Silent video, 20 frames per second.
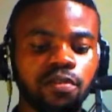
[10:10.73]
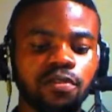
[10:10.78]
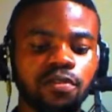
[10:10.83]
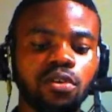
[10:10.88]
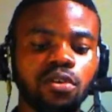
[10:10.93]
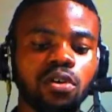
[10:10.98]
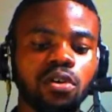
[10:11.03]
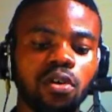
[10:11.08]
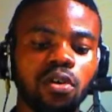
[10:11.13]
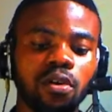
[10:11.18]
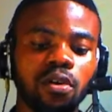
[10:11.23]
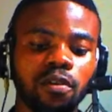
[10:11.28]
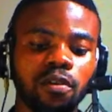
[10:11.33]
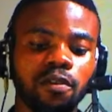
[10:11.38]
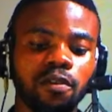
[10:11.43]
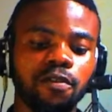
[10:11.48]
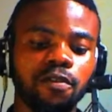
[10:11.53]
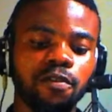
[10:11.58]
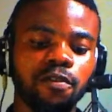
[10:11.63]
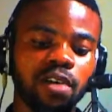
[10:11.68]

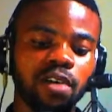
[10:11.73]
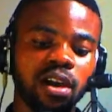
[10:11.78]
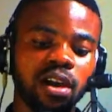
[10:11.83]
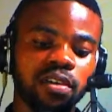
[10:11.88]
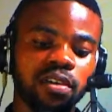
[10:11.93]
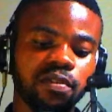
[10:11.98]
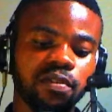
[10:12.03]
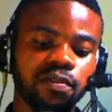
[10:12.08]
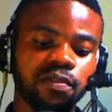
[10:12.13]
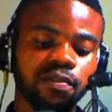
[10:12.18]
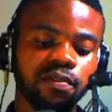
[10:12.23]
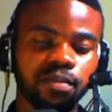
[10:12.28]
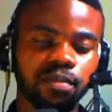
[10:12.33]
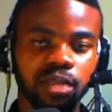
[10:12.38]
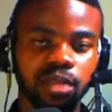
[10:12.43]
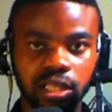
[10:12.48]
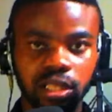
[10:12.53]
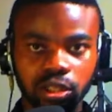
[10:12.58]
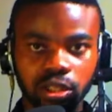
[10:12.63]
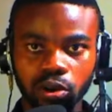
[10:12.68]
4, 5
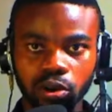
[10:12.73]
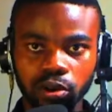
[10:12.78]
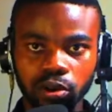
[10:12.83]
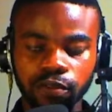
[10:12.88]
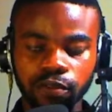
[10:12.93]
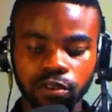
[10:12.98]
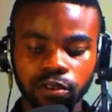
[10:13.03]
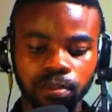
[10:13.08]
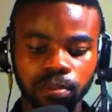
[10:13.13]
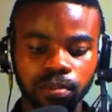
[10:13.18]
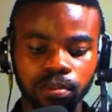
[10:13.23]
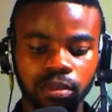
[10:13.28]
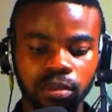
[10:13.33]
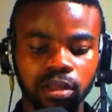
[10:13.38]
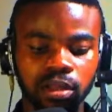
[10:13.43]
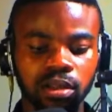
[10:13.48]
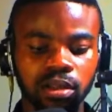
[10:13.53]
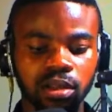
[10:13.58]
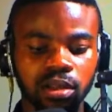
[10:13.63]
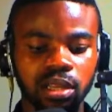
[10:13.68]
in third form.
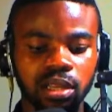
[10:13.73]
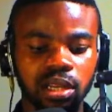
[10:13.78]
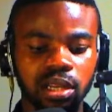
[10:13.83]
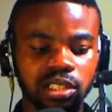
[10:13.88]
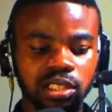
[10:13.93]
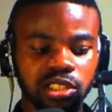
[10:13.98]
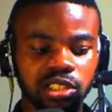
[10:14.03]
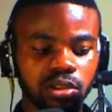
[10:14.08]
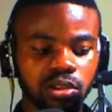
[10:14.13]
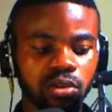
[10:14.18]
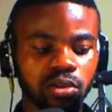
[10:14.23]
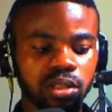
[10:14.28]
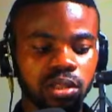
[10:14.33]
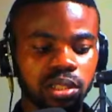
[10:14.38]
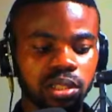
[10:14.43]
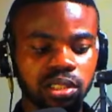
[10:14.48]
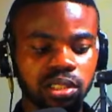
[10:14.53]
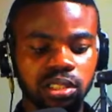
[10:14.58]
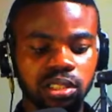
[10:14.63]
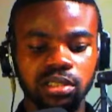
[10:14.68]
Then you slot
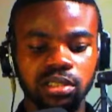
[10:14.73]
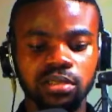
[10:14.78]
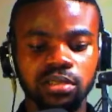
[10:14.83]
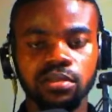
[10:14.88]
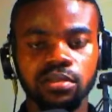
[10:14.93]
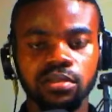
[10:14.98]
this.